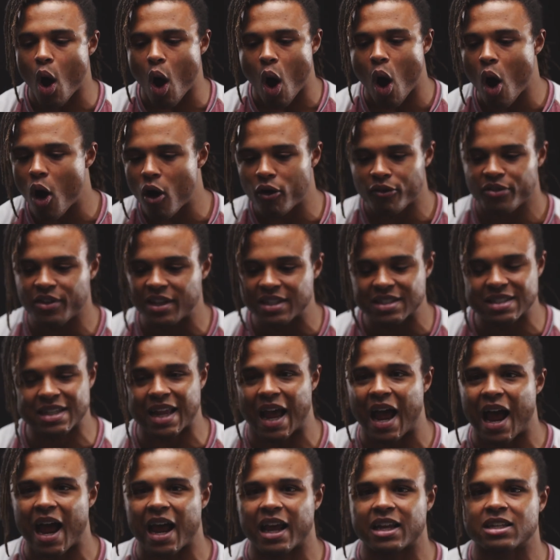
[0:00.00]
All of these
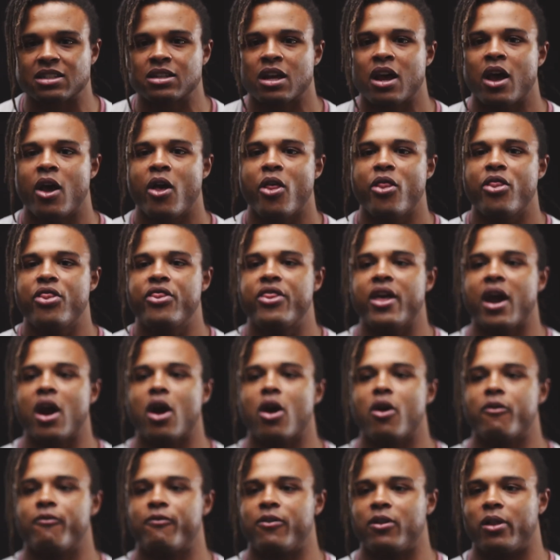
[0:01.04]
guys,
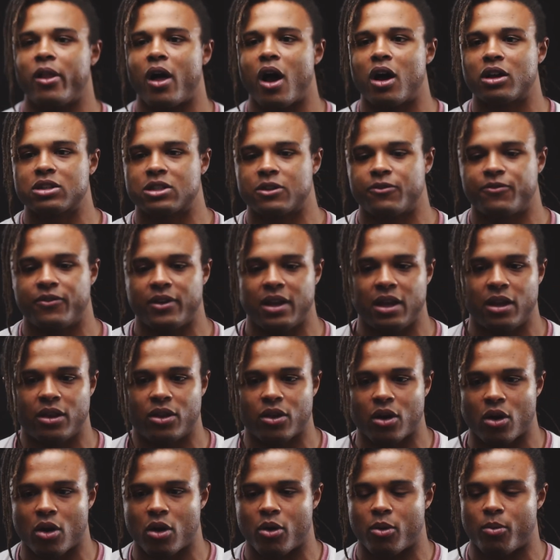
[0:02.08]
their philosophy,
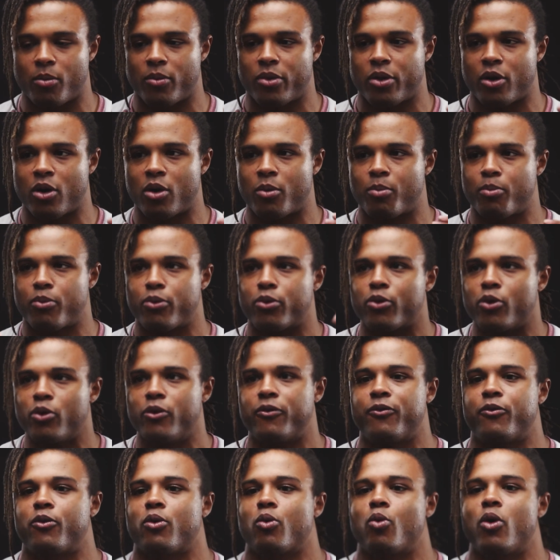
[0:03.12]
their their
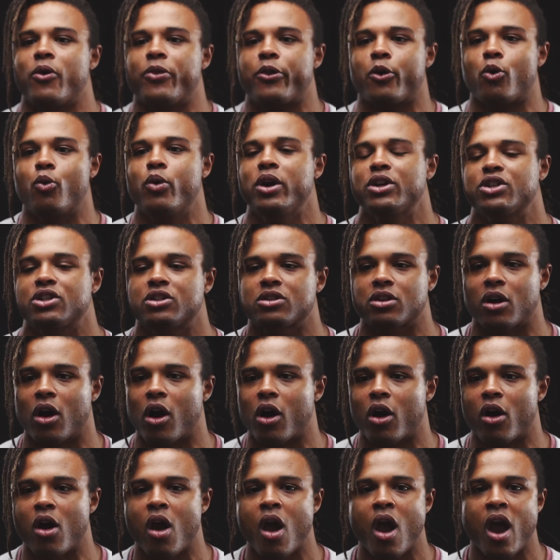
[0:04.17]
proof for what their wishes
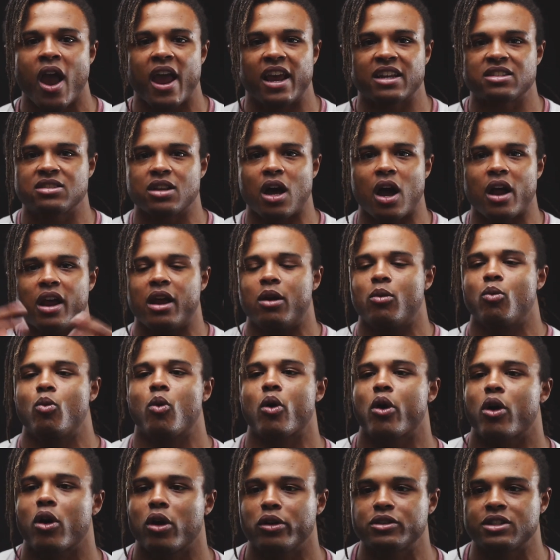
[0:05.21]
are is not in
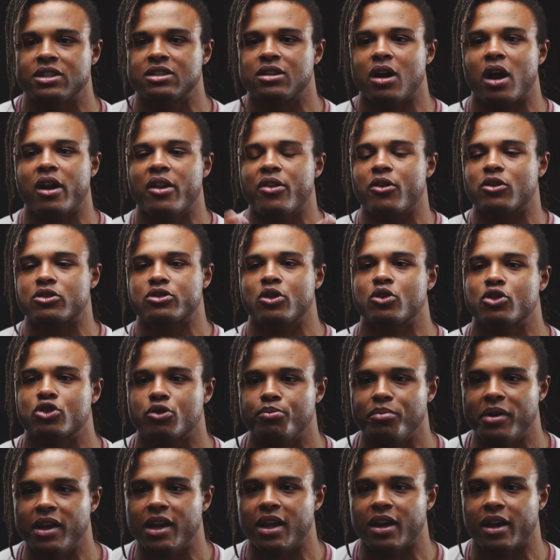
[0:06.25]
words, it's not in their
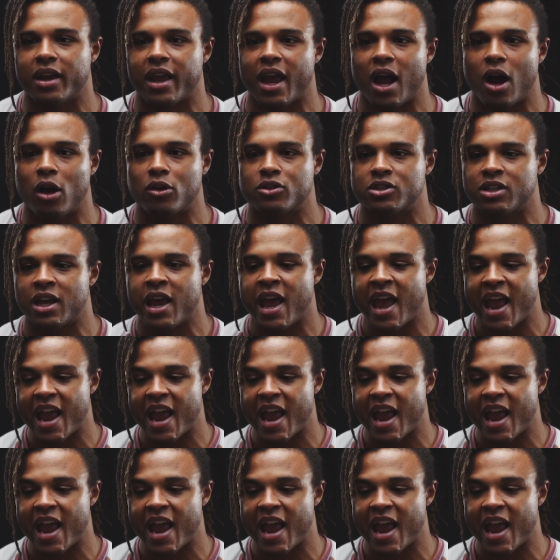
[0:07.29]
social media accounts,